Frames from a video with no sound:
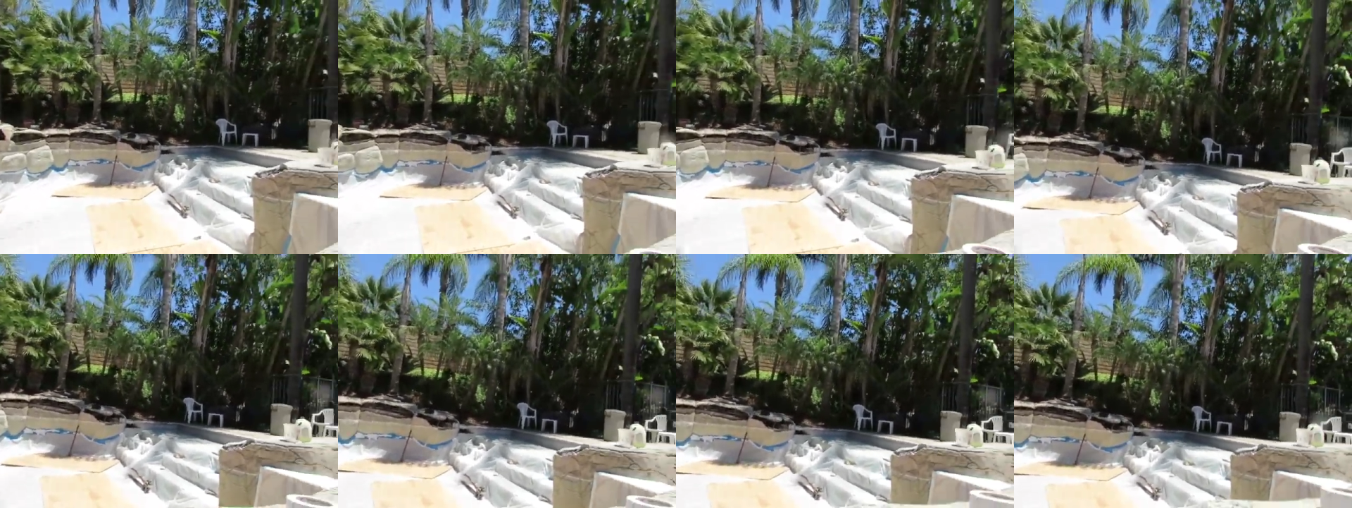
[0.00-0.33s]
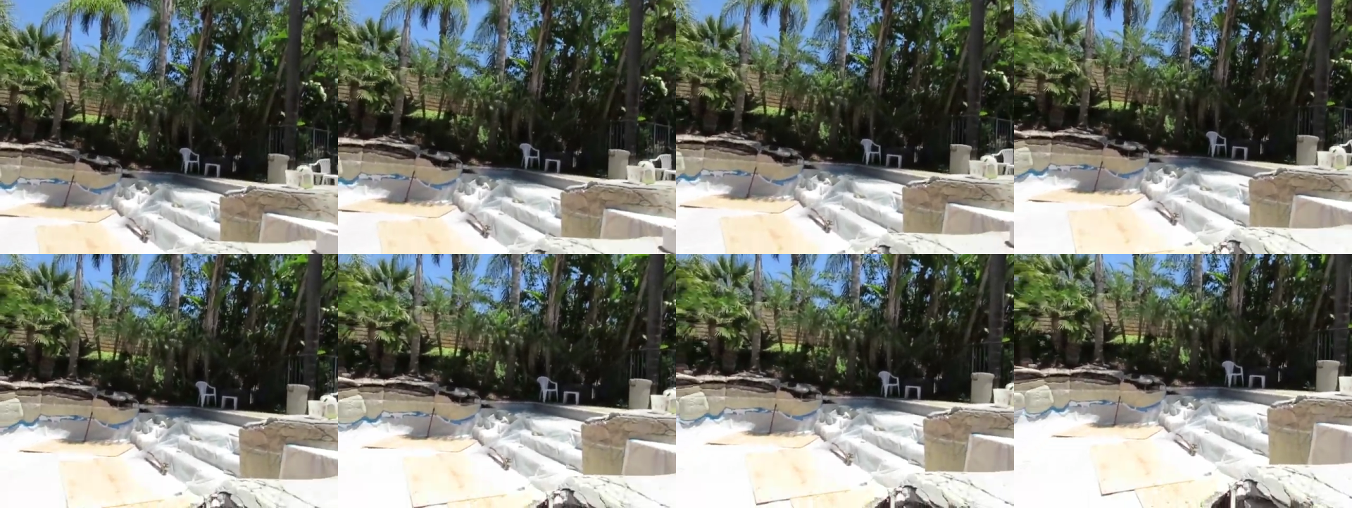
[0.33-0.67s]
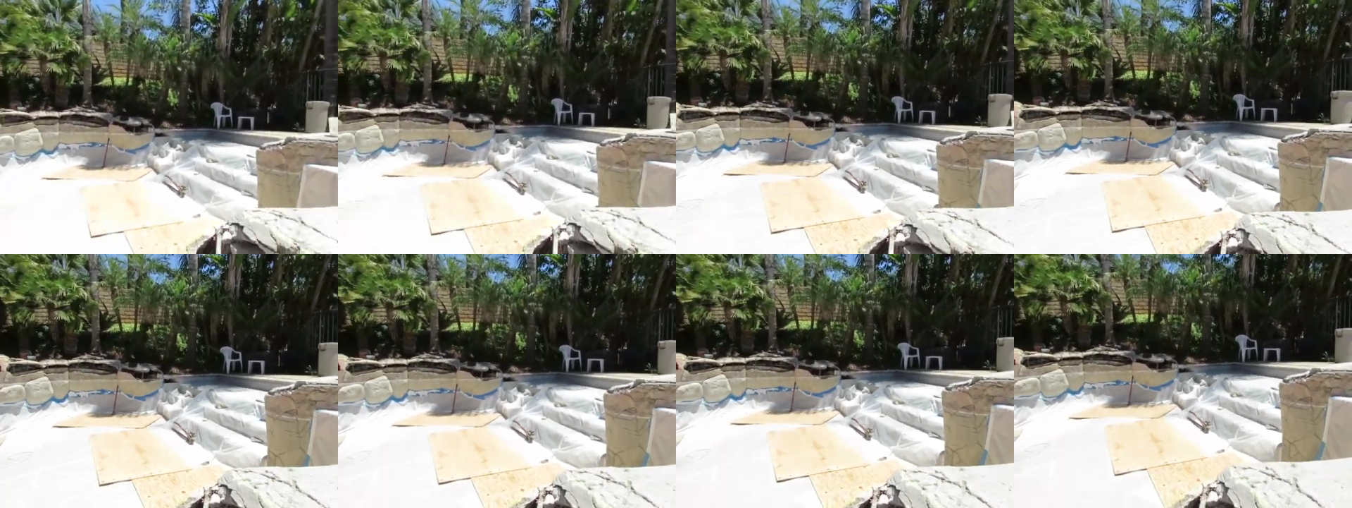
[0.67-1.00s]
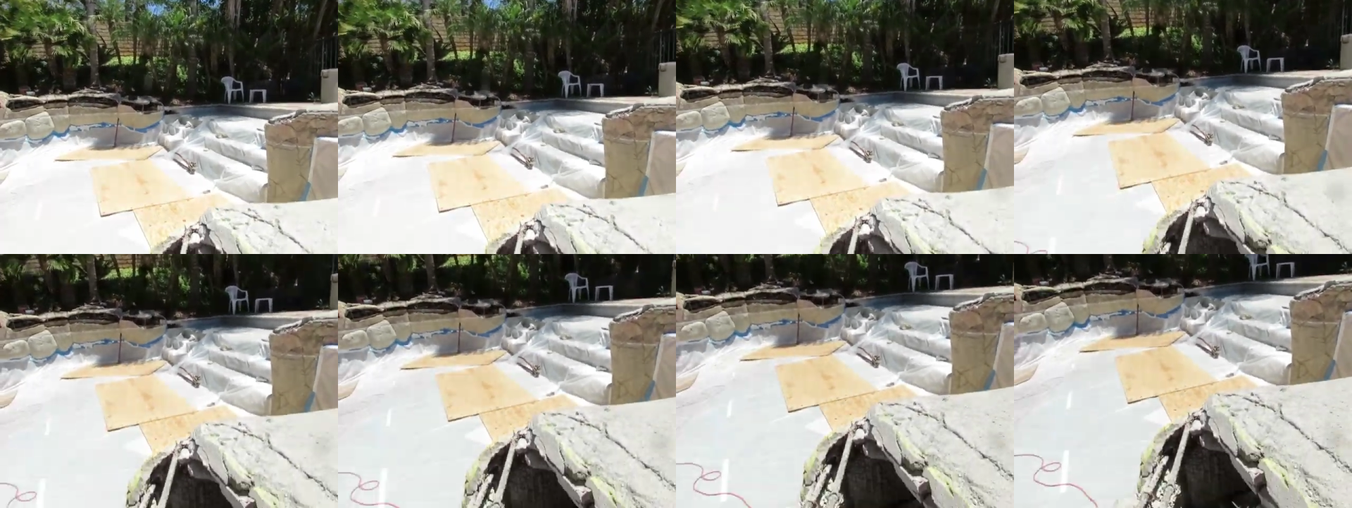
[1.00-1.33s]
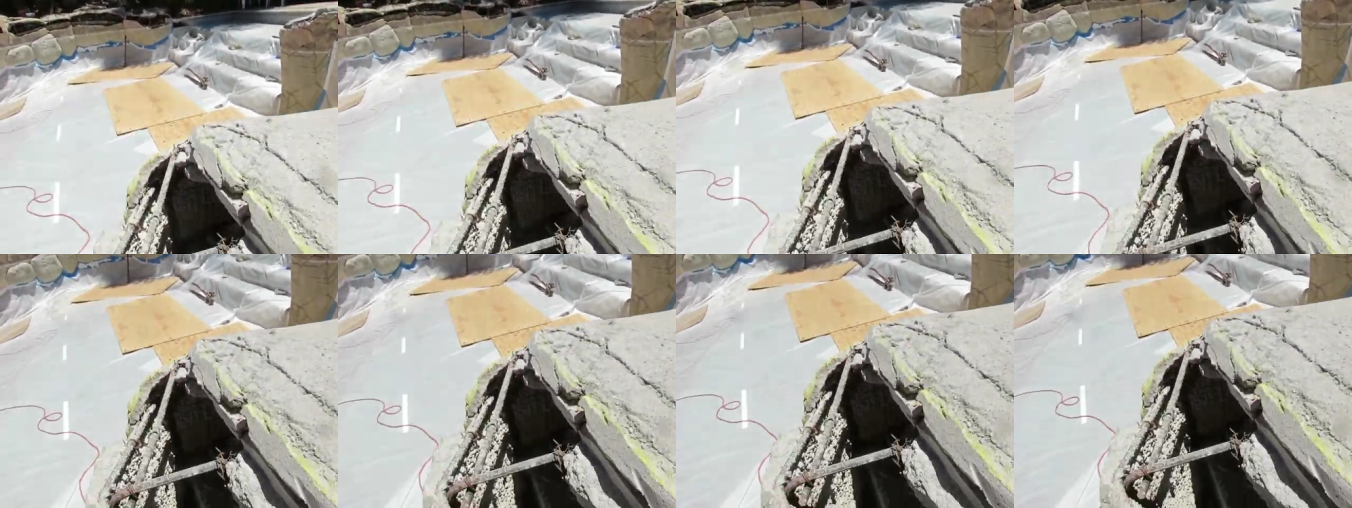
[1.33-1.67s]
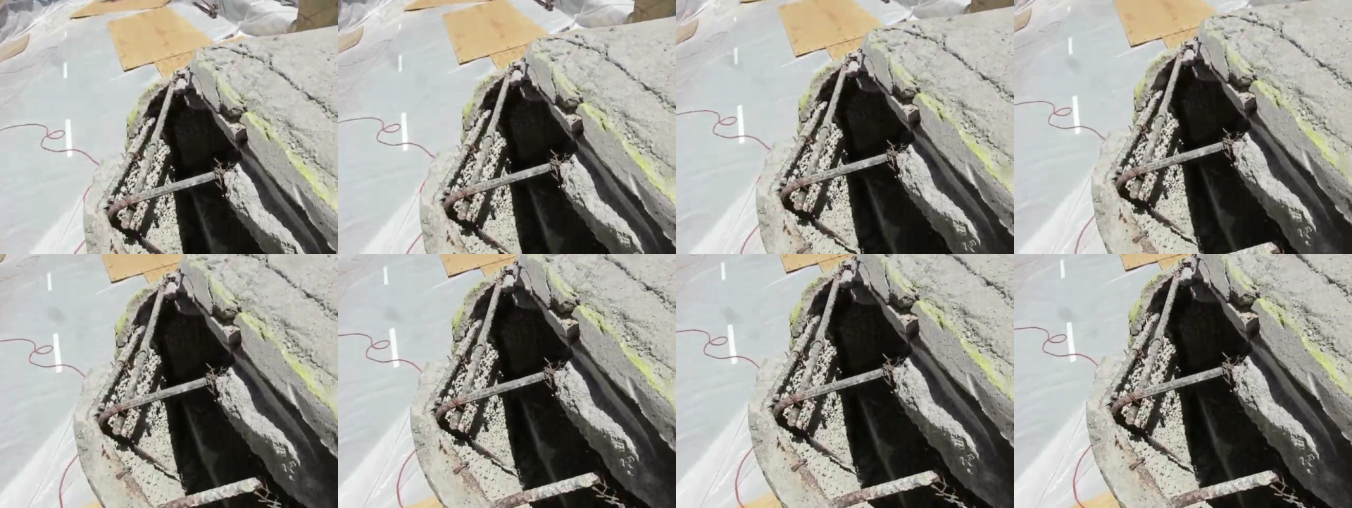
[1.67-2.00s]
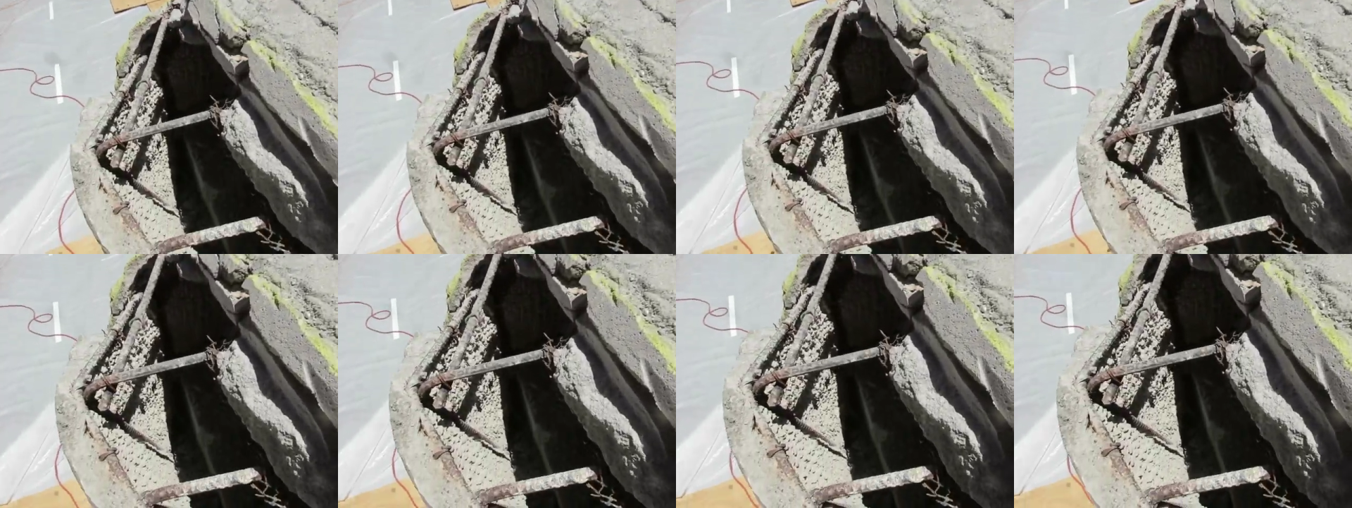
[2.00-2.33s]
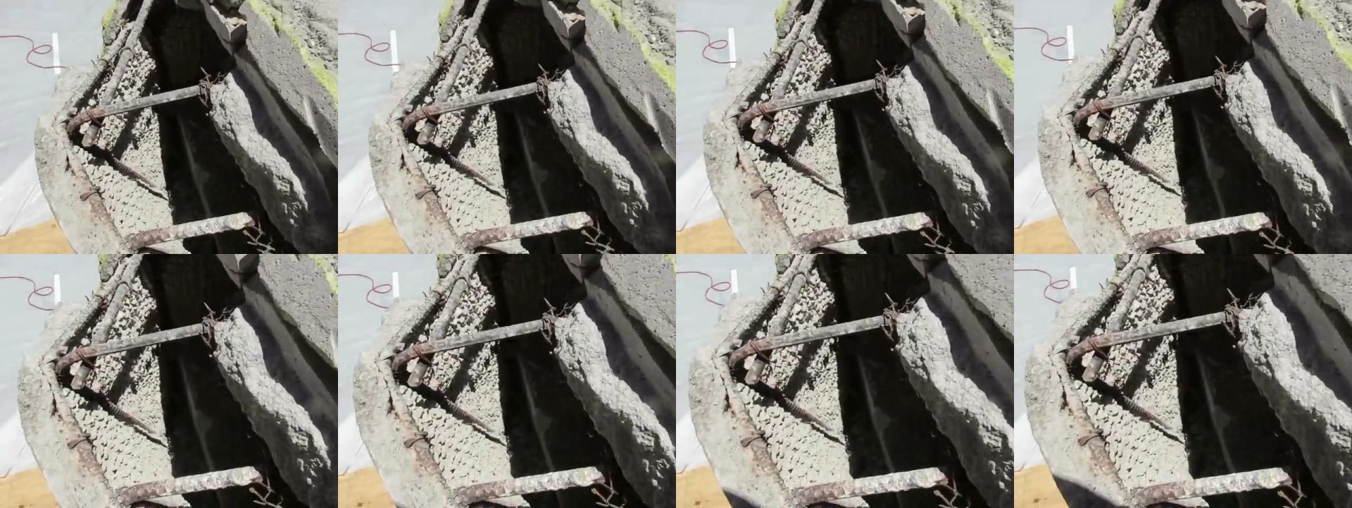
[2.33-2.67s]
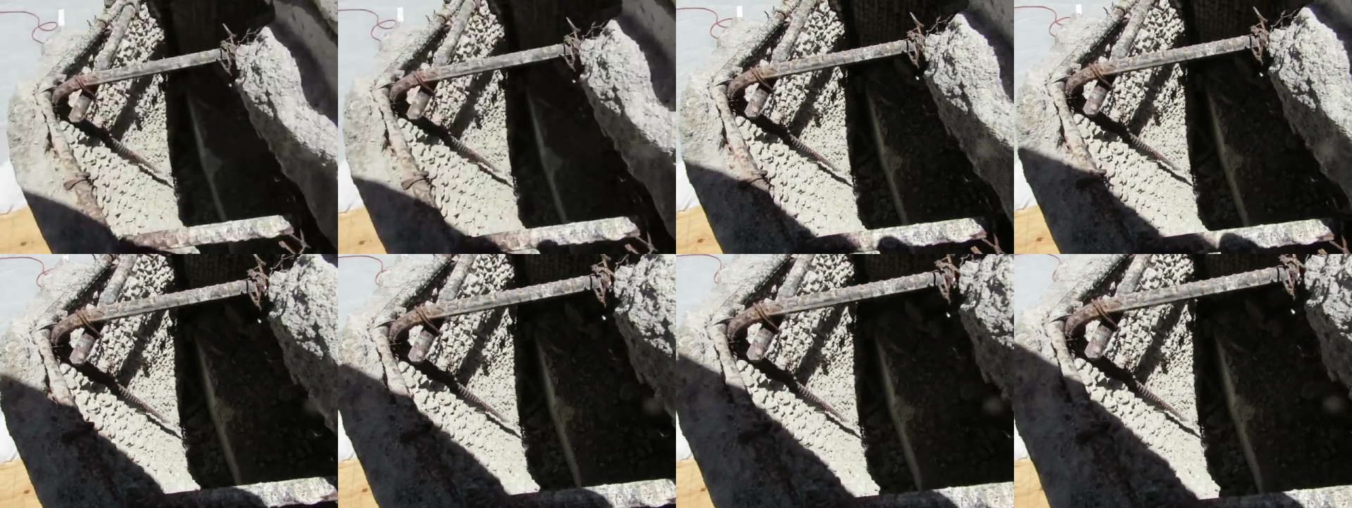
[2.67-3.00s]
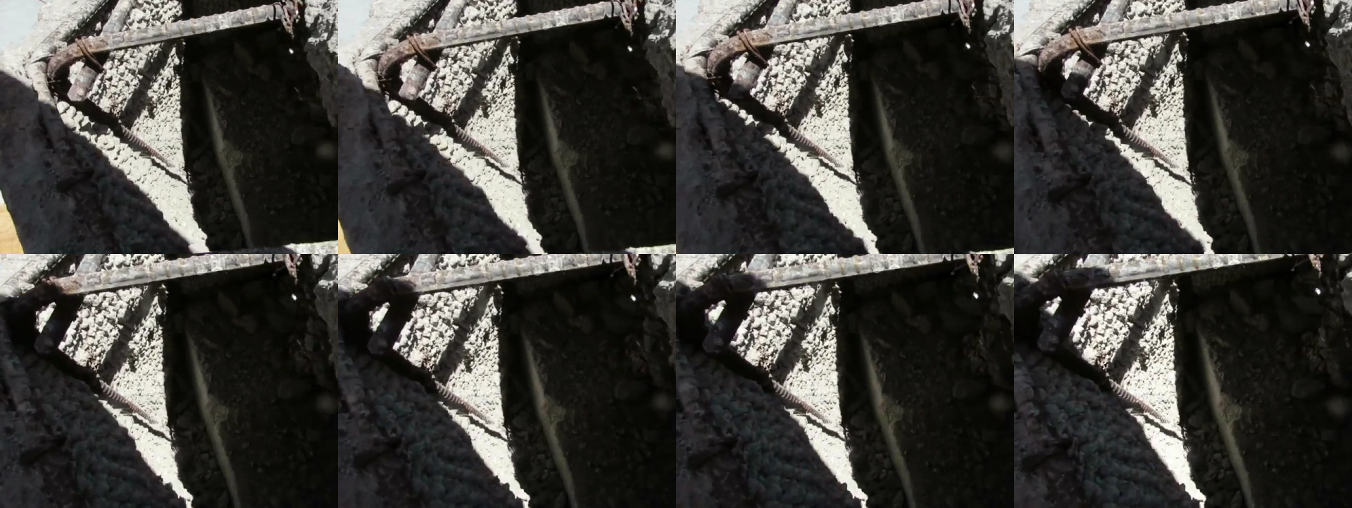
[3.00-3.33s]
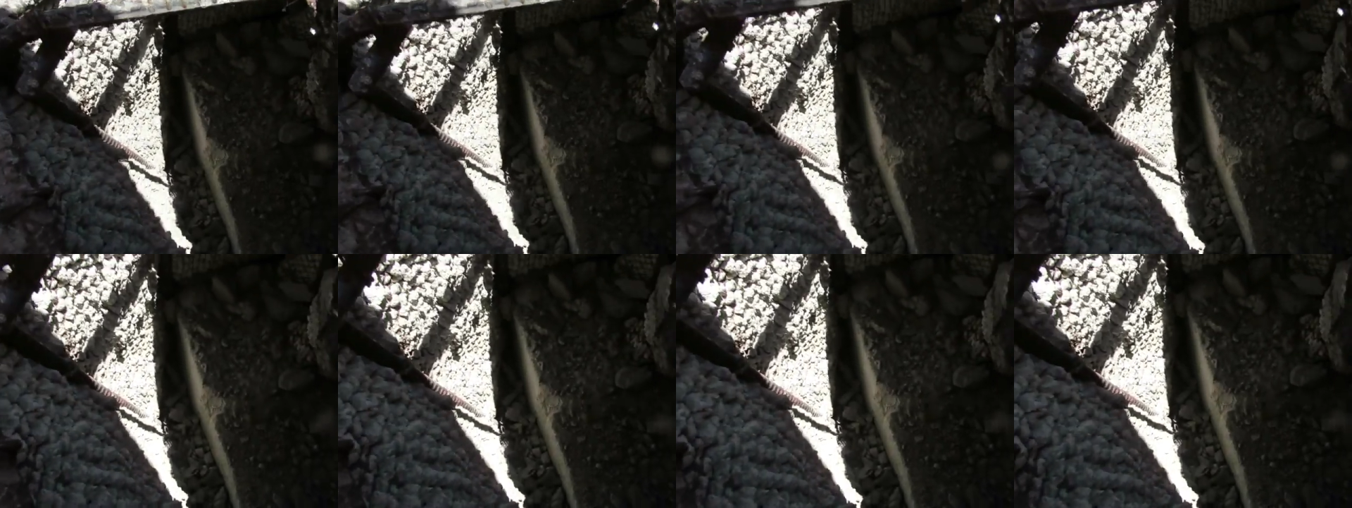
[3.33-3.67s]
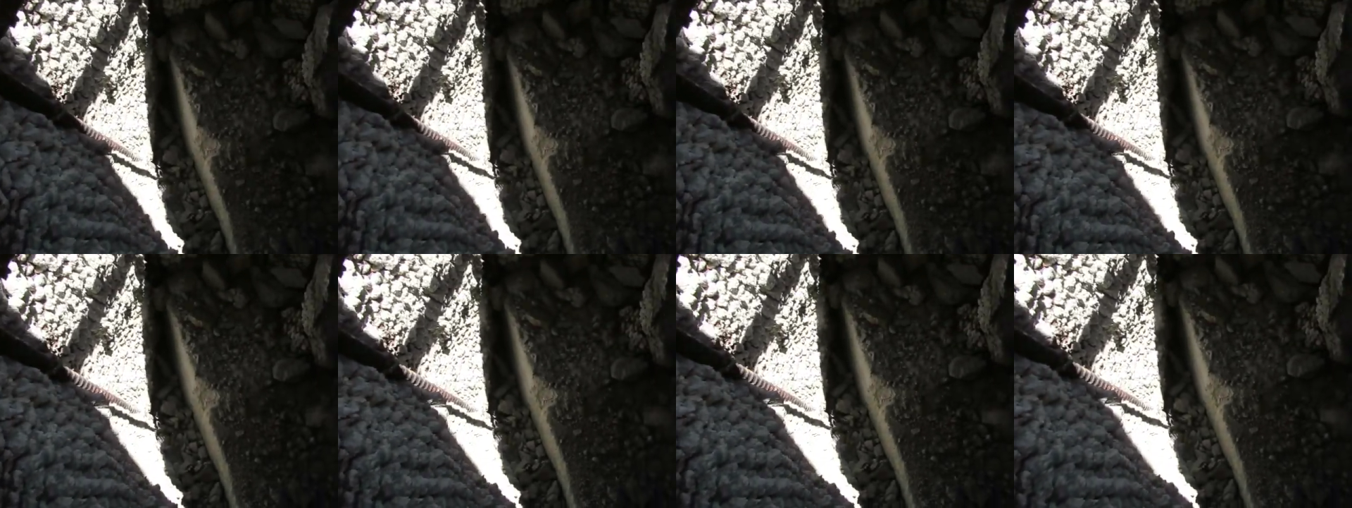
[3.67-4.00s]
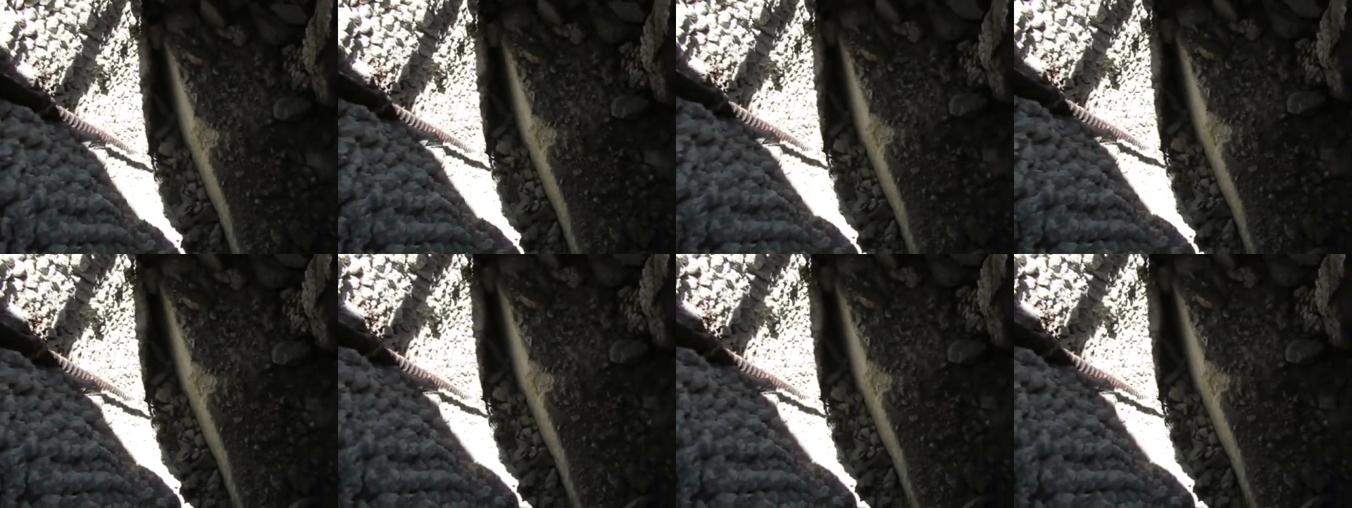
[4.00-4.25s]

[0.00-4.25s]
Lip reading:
[unreadable: no face in view]